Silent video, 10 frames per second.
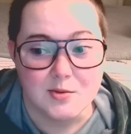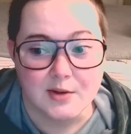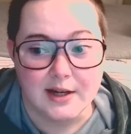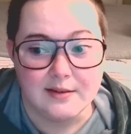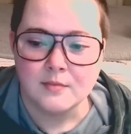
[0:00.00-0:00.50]
those
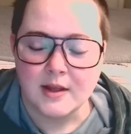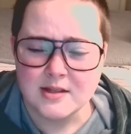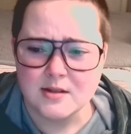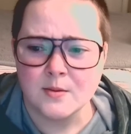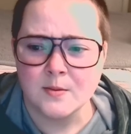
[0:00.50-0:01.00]
right.
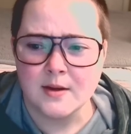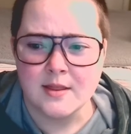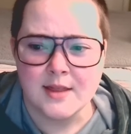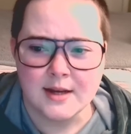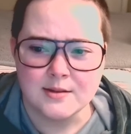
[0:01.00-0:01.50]
And so
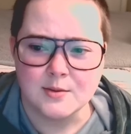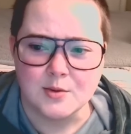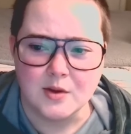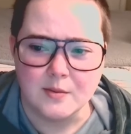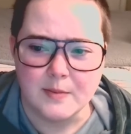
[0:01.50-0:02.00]
that's
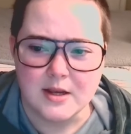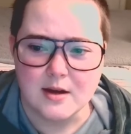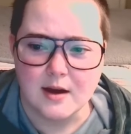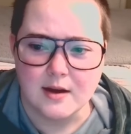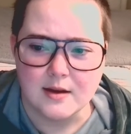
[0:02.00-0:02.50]
cool
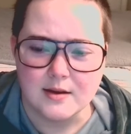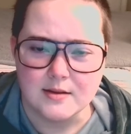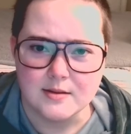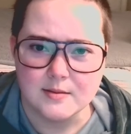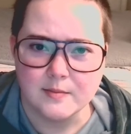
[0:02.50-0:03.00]

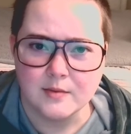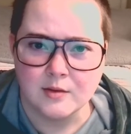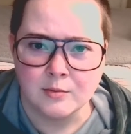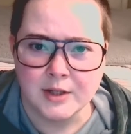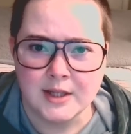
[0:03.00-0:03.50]
because
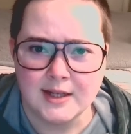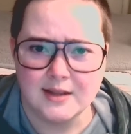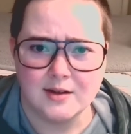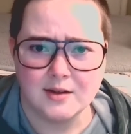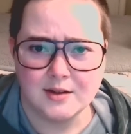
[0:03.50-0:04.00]
really
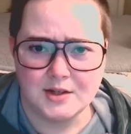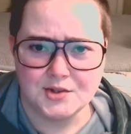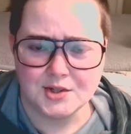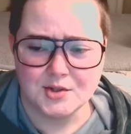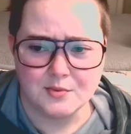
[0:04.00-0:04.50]
in the early
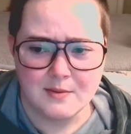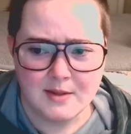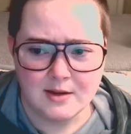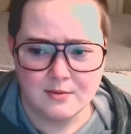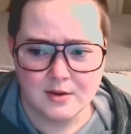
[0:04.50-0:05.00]
church,
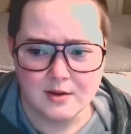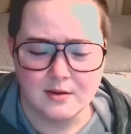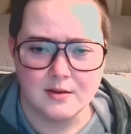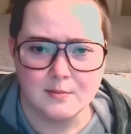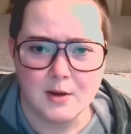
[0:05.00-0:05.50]
women
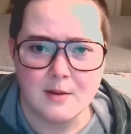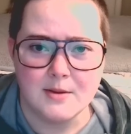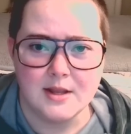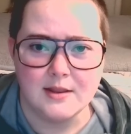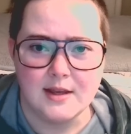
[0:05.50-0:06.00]
were
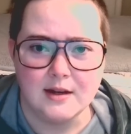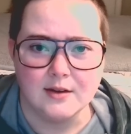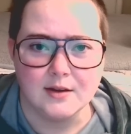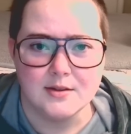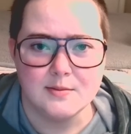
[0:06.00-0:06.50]
prominent
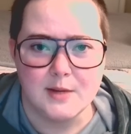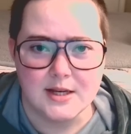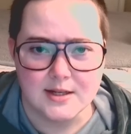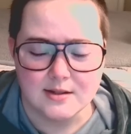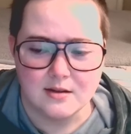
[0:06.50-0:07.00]
leaders
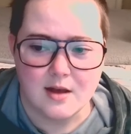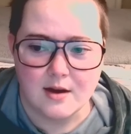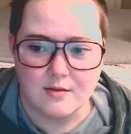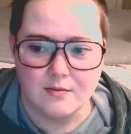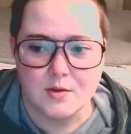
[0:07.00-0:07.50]
because a
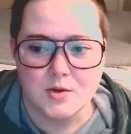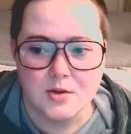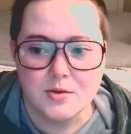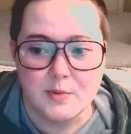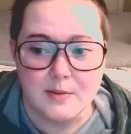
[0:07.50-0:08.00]
lot of
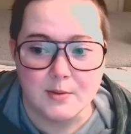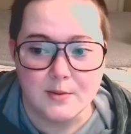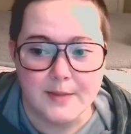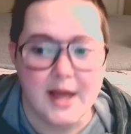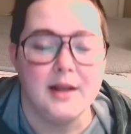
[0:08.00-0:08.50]
church people
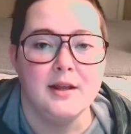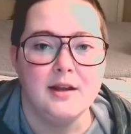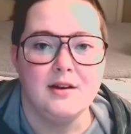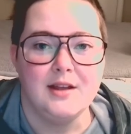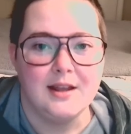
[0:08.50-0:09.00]
met
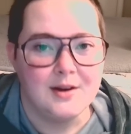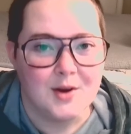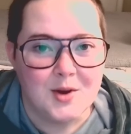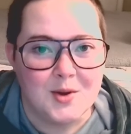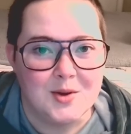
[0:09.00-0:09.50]
in
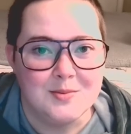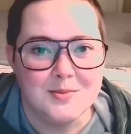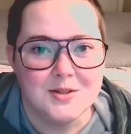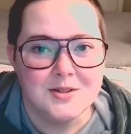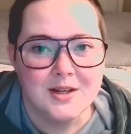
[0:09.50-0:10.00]

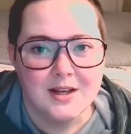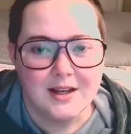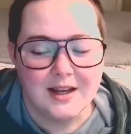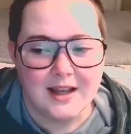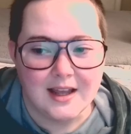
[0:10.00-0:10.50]
homes,
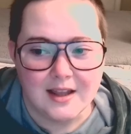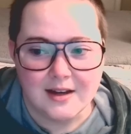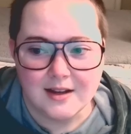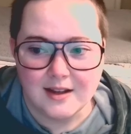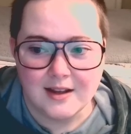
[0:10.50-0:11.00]

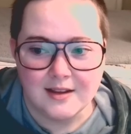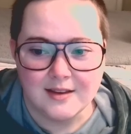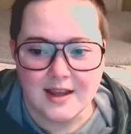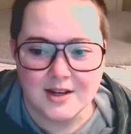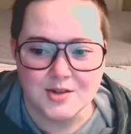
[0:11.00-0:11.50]
and
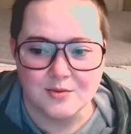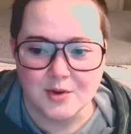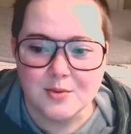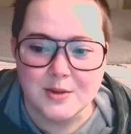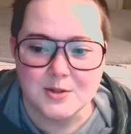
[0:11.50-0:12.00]
in ancient
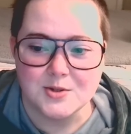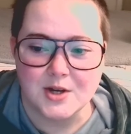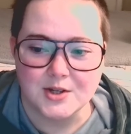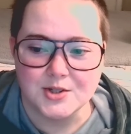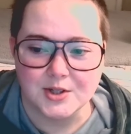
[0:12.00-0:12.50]
Roman
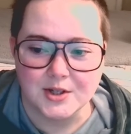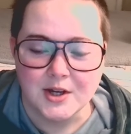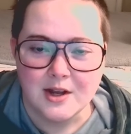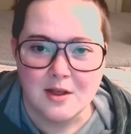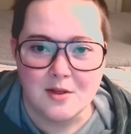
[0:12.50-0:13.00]
structure,
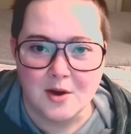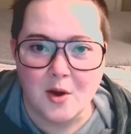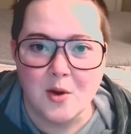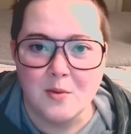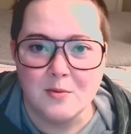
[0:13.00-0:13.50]
the
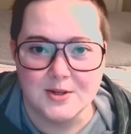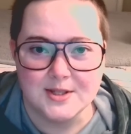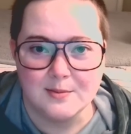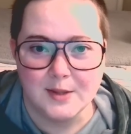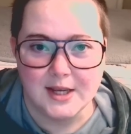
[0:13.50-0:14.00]
home was
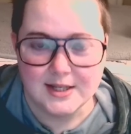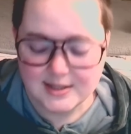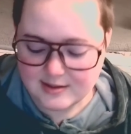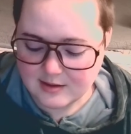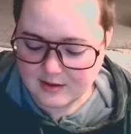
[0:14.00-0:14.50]
the
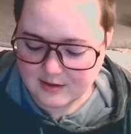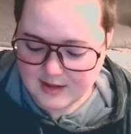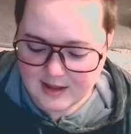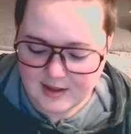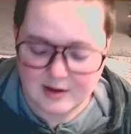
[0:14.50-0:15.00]
place
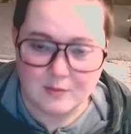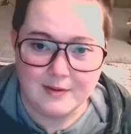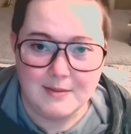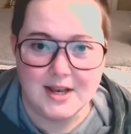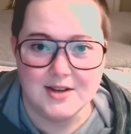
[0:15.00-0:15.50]
that, like,
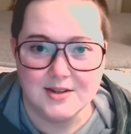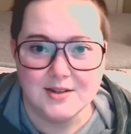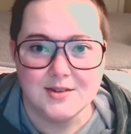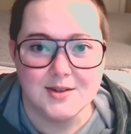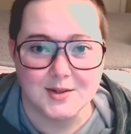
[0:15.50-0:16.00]
women
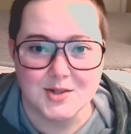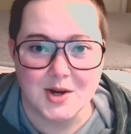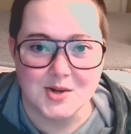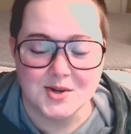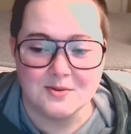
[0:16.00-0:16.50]
took
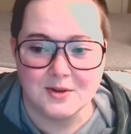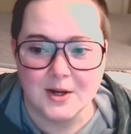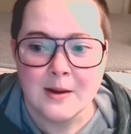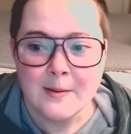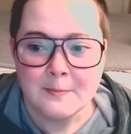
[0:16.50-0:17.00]
charge
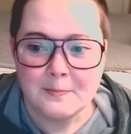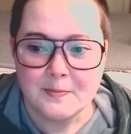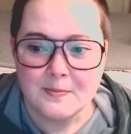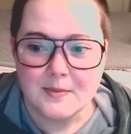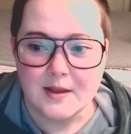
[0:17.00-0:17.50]
over.
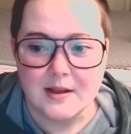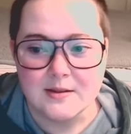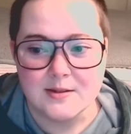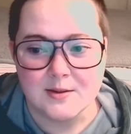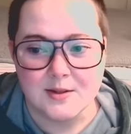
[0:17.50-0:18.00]

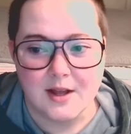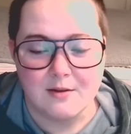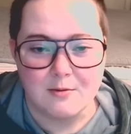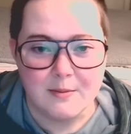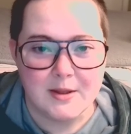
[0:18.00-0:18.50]
And so a lot
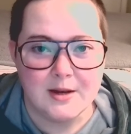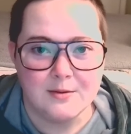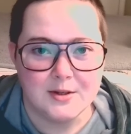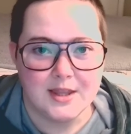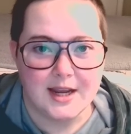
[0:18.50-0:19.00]
of women
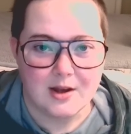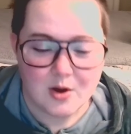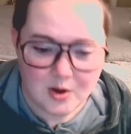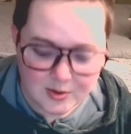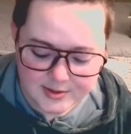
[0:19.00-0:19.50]
would, like,
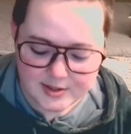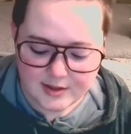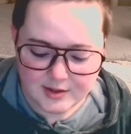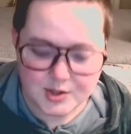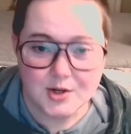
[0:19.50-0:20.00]

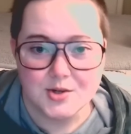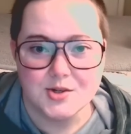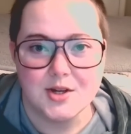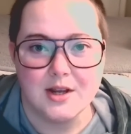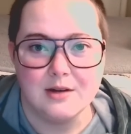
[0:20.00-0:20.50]
host the
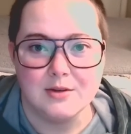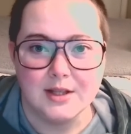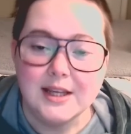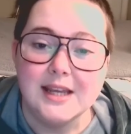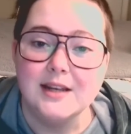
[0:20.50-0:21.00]
church and
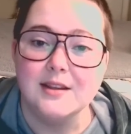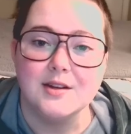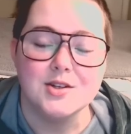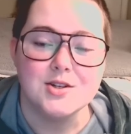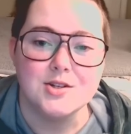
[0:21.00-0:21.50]
would lead the
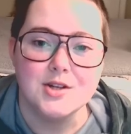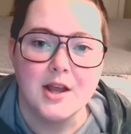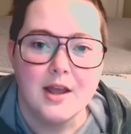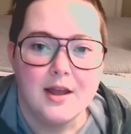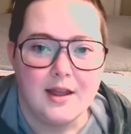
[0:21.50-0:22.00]
church.
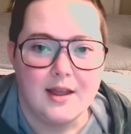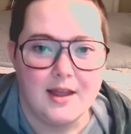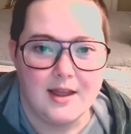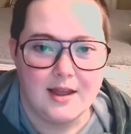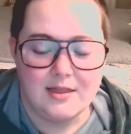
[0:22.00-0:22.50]

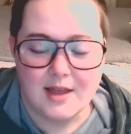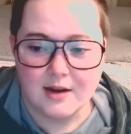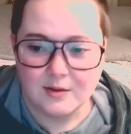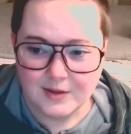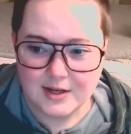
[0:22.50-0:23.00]
And
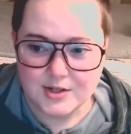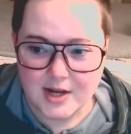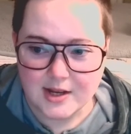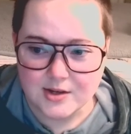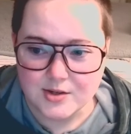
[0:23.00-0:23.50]
that only
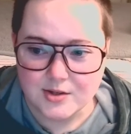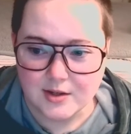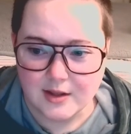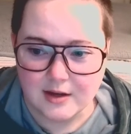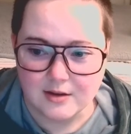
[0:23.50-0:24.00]
changed
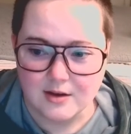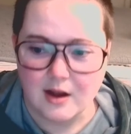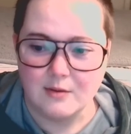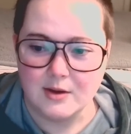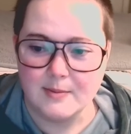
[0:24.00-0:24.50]
later
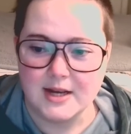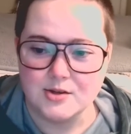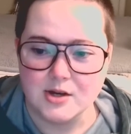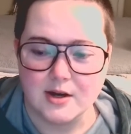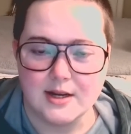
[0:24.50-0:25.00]
on when
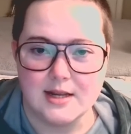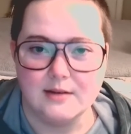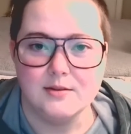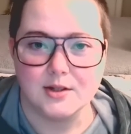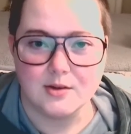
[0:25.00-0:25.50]
patriarchy
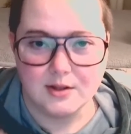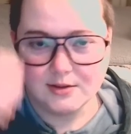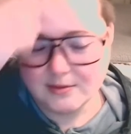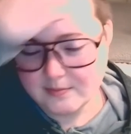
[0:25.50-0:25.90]
took hold.